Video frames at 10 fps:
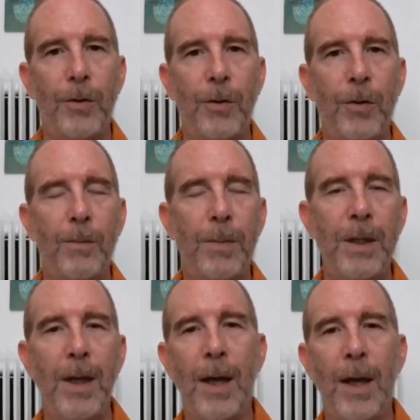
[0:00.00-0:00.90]
to
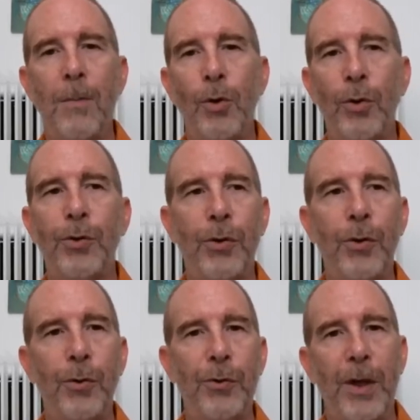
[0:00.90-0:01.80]
be able to
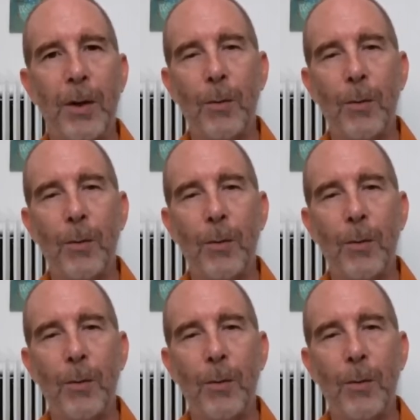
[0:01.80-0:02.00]
say, well,